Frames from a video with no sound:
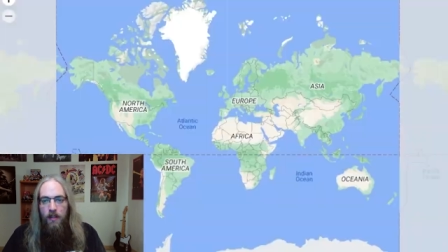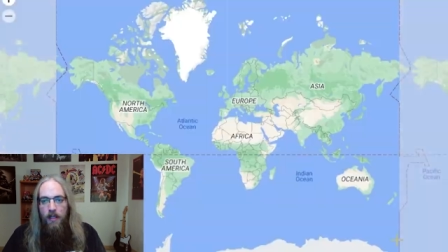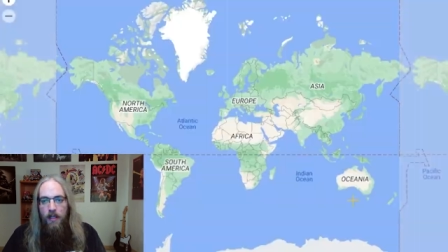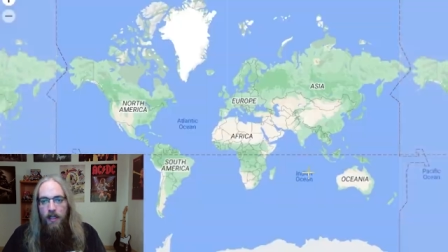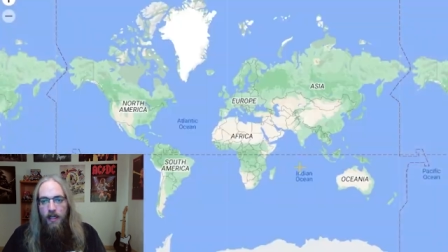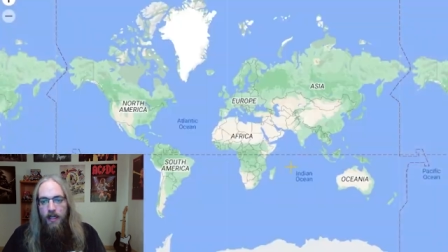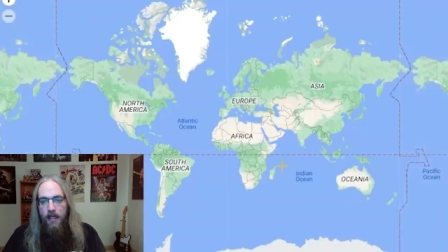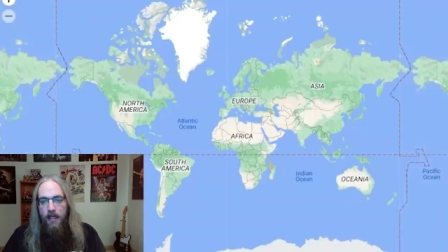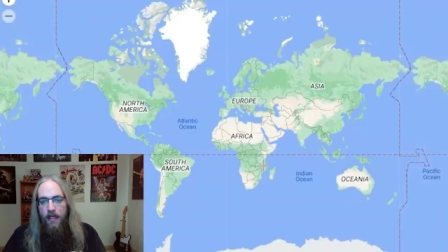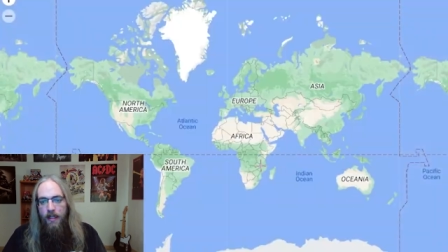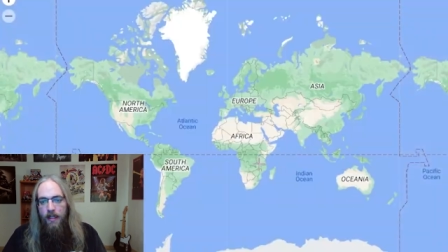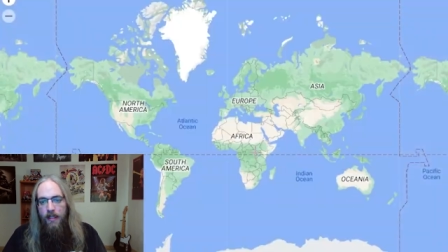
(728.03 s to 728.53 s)

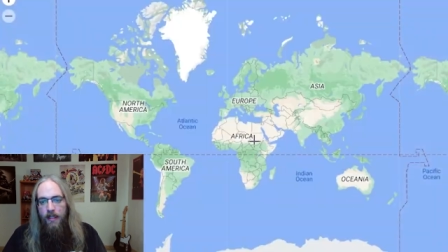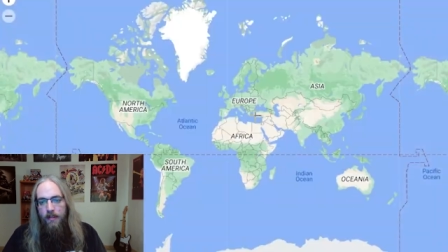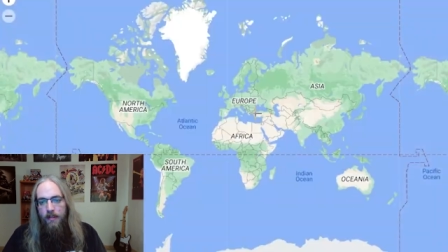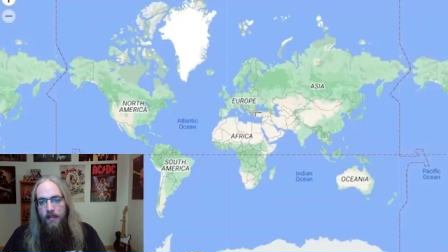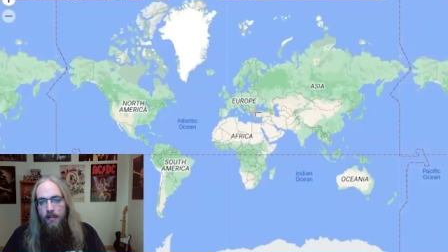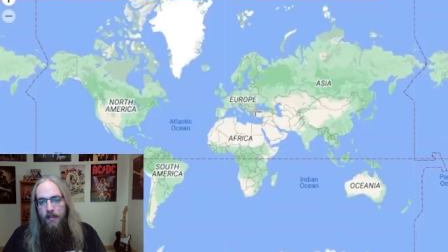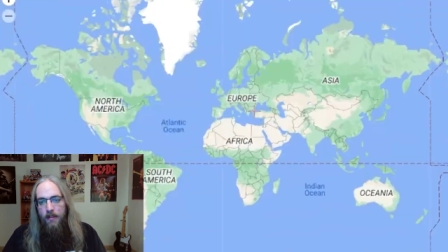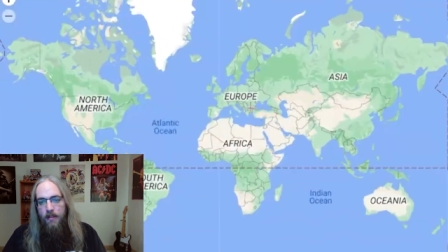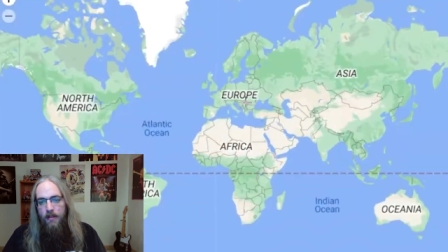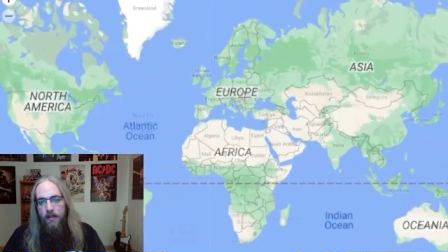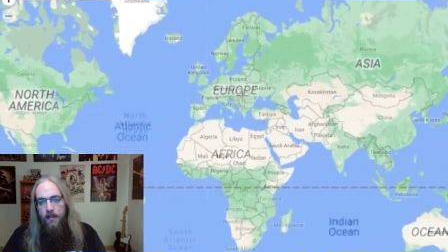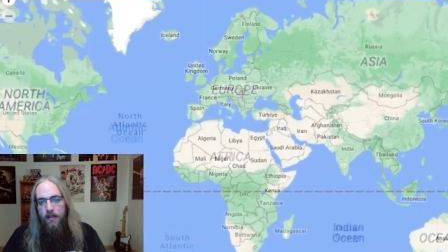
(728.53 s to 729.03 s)

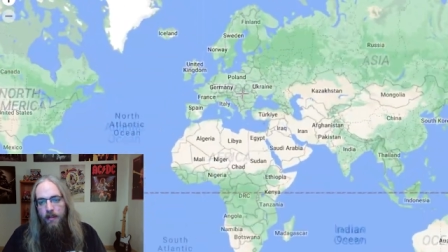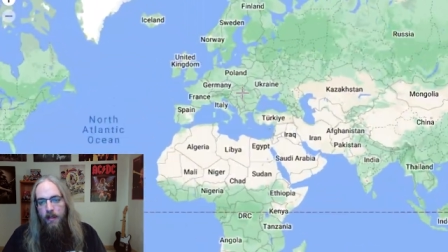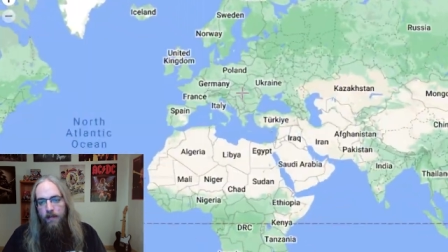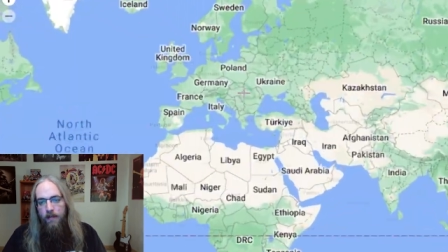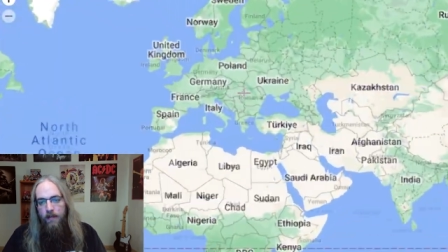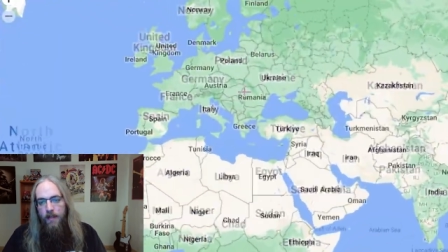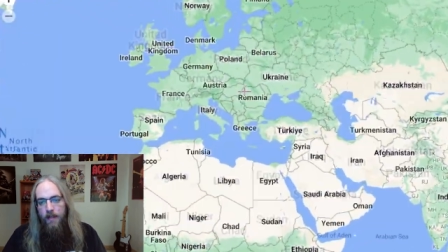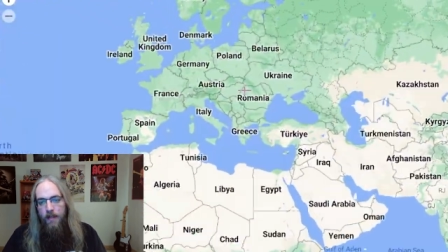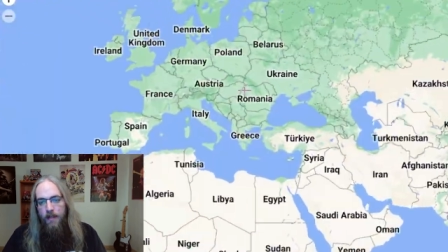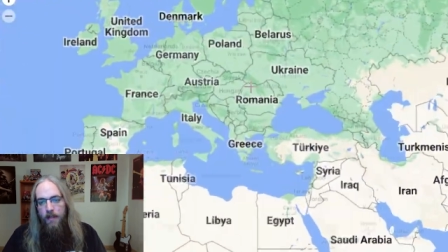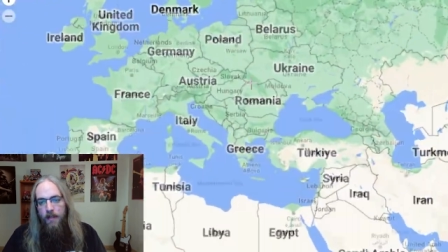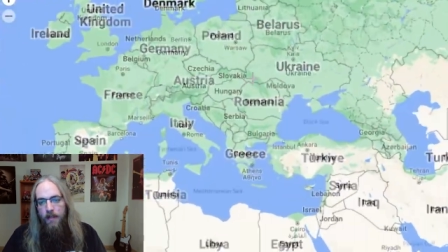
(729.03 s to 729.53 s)
and
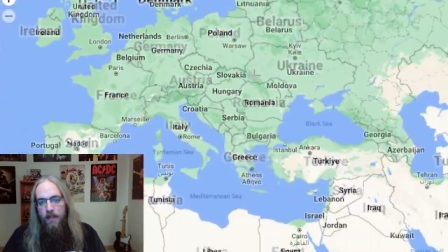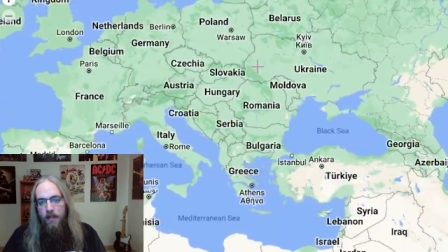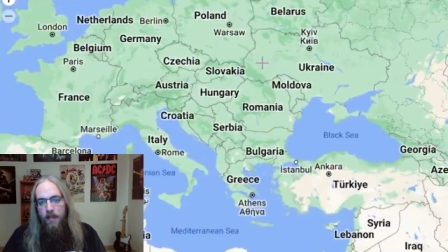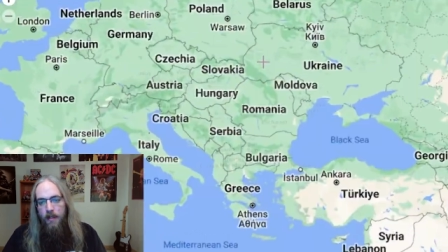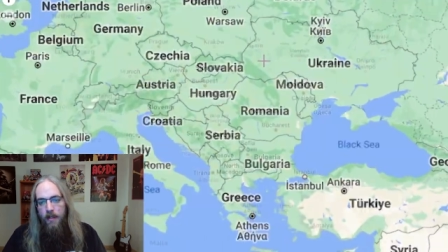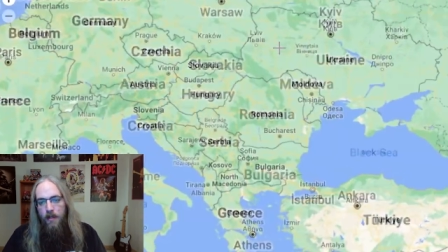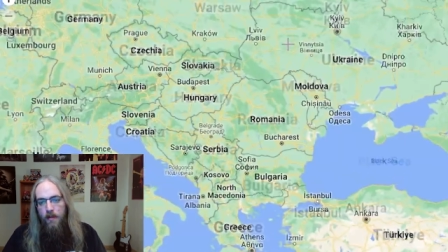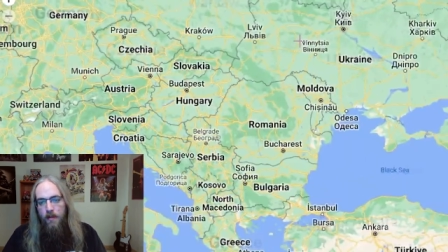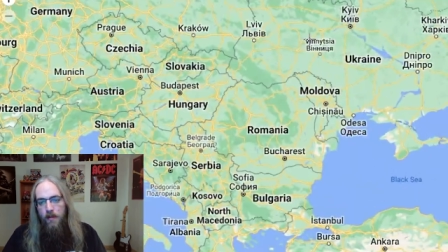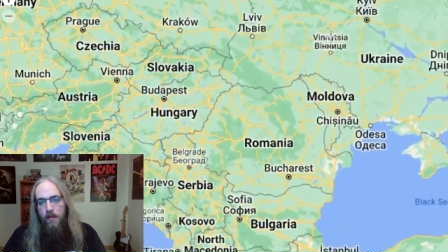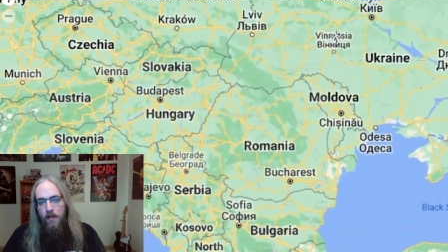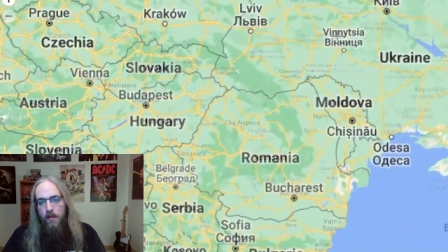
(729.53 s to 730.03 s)
Everything
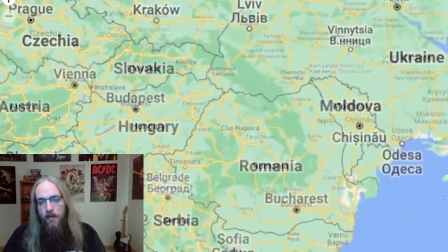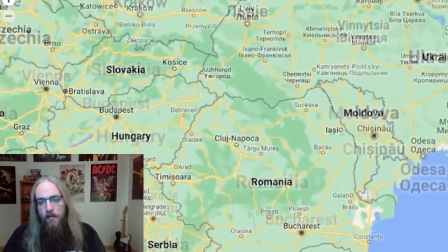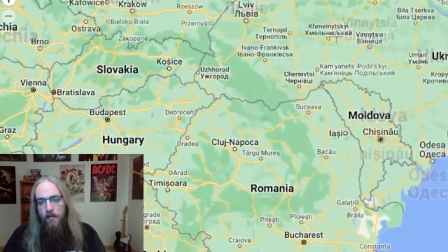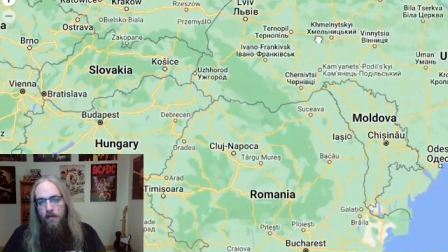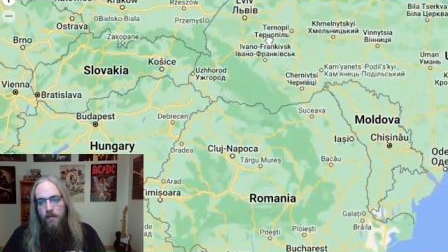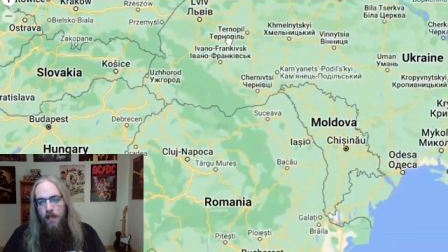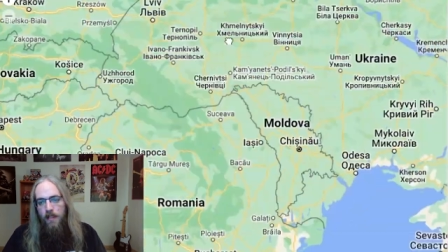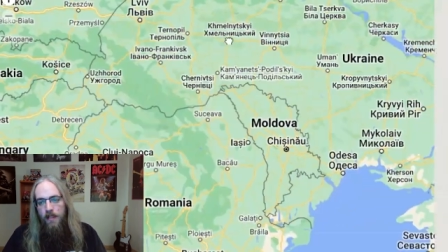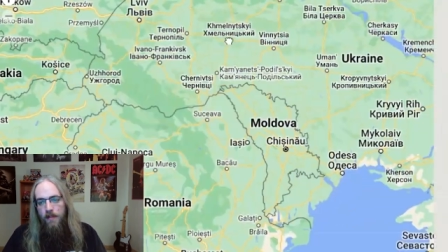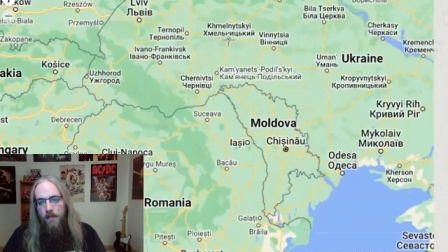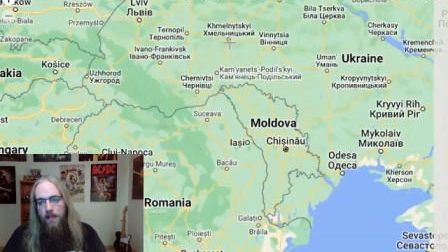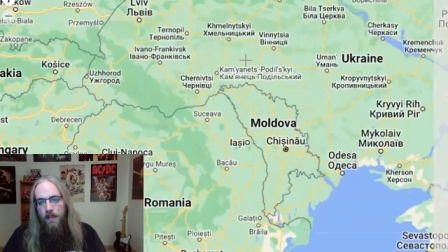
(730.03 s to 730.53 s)
else
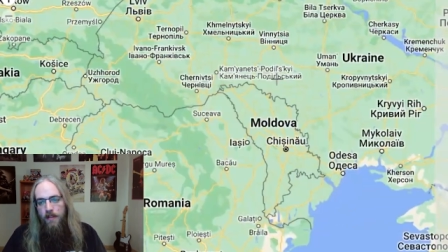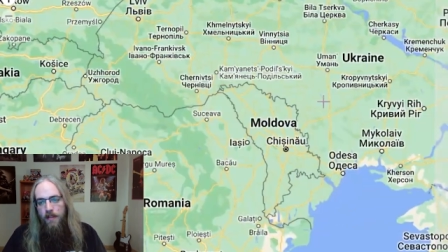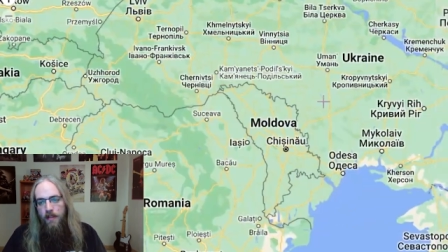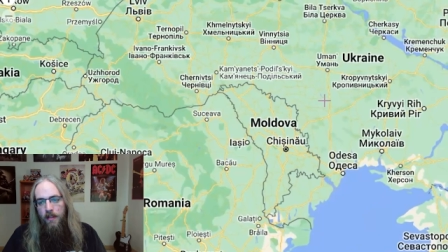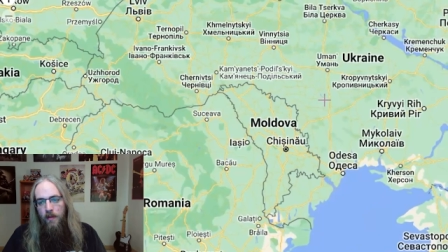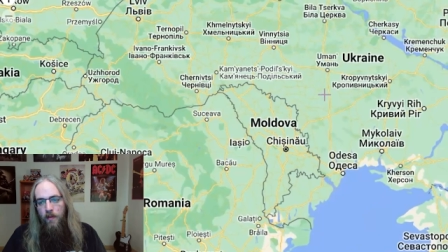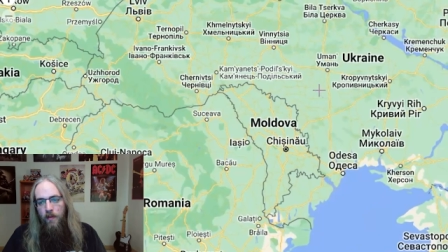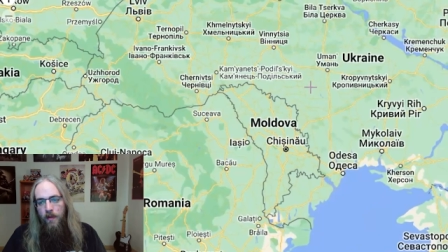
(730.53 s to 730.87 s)
makes me think